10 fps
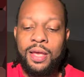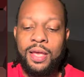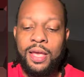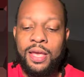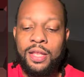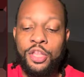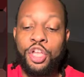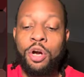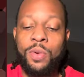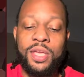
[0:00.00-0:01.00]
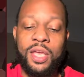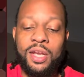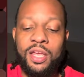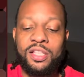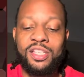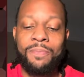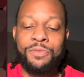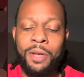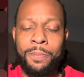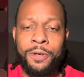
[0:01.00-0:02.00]
and eh, the third weekend in
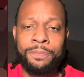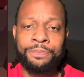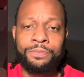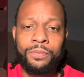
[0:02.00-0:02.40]
September